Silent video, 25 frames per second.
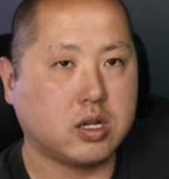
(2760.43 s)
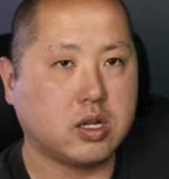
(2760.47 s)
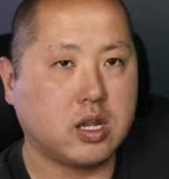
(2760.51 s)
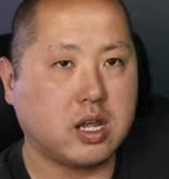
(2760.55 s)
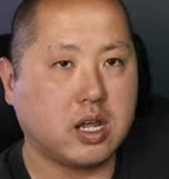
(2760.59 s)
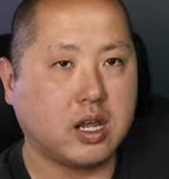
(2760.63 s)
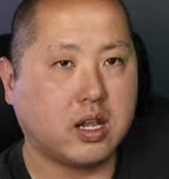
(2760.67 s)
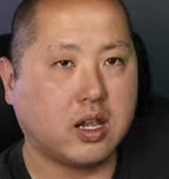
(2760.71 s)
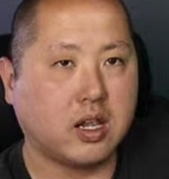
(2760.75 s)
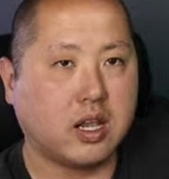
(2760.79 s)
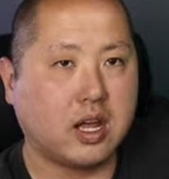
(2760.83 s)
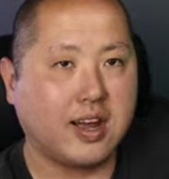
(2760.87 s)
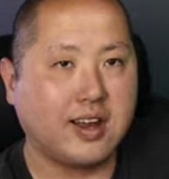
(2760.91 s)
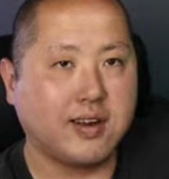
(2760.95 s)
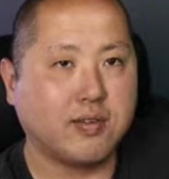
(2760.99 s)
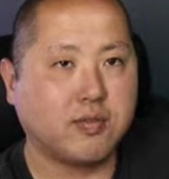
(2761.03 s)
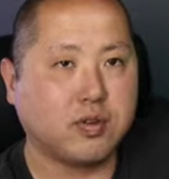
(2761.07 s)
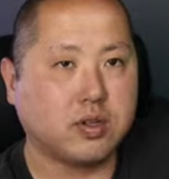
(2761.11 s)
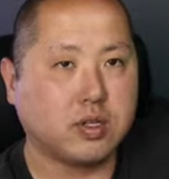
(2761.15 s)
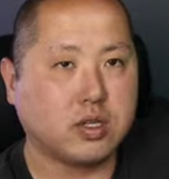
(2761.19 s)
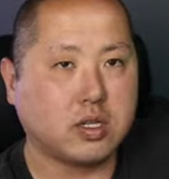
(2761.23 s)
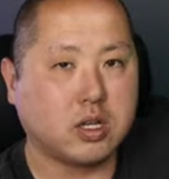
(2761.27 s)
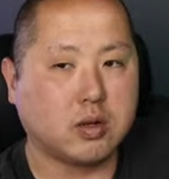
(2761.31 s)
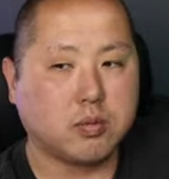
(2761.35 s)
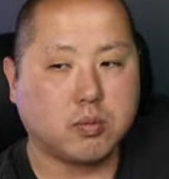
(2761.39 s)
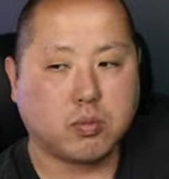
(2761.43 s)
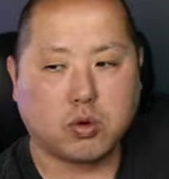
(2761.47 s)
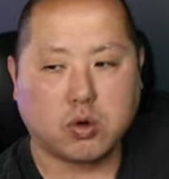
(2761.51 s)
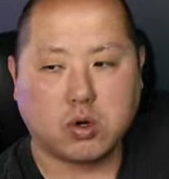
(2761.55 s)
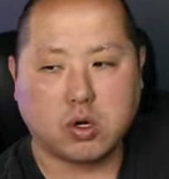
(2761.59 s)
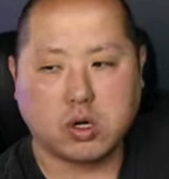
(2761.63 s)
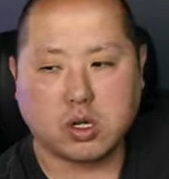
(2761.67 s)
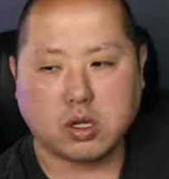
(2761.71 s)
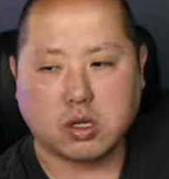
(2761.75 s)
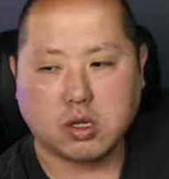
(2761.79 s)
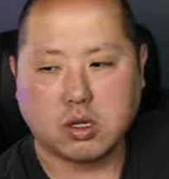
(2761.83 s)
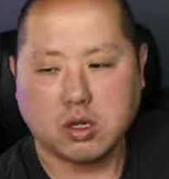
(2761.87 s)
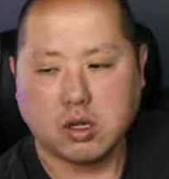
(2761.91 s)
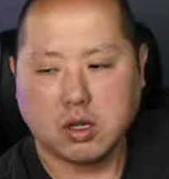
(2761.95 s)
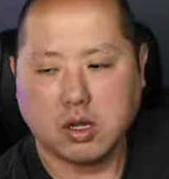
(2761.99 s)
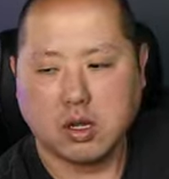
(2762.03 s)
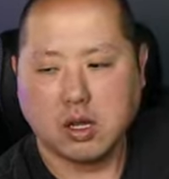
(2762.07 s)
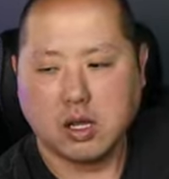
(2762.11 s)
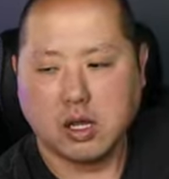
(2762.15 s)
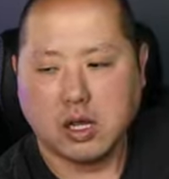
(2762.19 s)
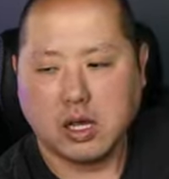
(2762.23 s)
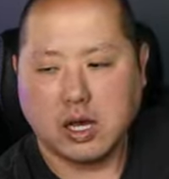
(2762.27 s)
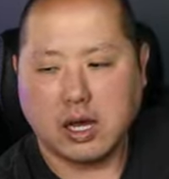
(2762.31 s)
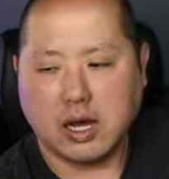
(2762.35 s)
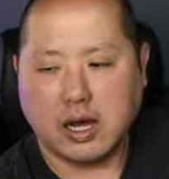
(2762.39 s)
and lively than morning.
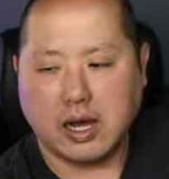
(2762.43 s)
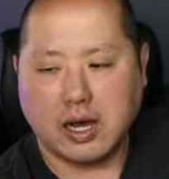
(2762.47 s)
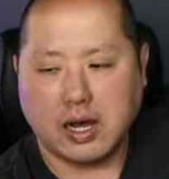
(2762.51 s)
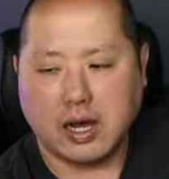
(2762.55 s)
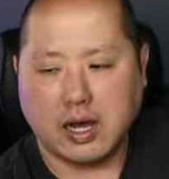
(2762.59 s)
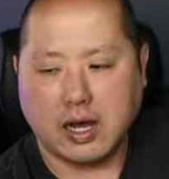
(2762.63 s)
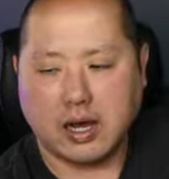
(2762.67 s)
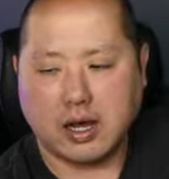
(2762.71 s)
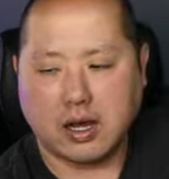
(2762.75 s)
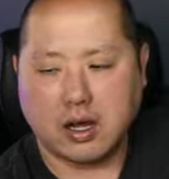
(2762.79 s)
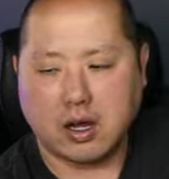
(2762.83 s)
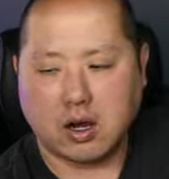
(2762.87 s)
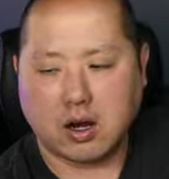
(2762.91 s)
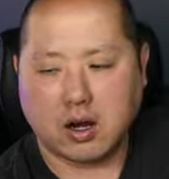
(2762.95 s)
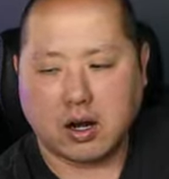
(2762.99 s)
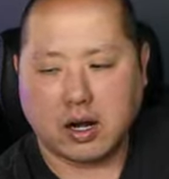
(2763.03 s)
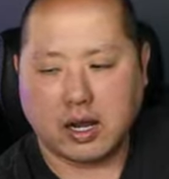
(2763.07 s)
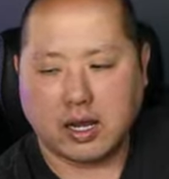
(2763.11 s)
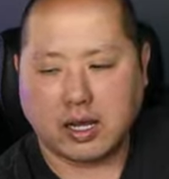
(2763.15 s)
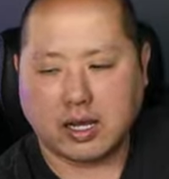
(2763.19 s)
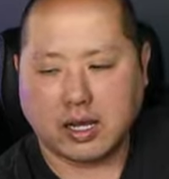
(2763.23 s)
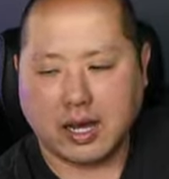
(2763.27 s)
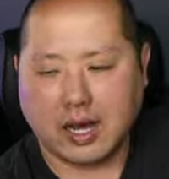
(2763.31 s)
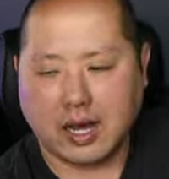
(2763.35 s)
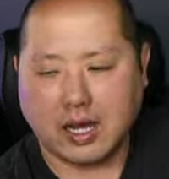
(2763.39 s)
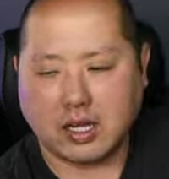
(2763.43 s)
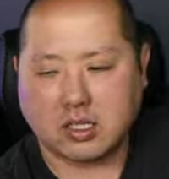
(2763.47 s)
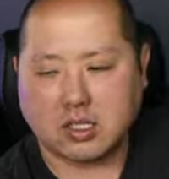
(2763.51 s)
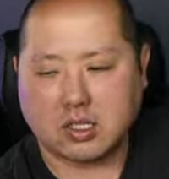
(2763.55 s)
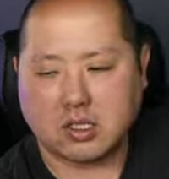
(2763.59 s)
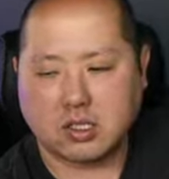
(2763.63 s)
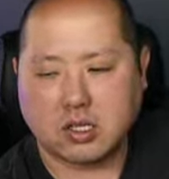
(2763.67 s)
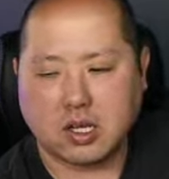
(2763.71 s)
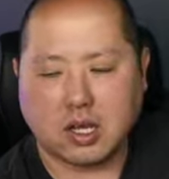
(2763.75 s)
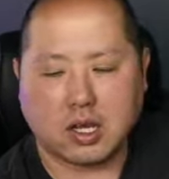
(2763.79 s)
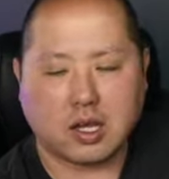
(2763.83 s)
All right, guys. Take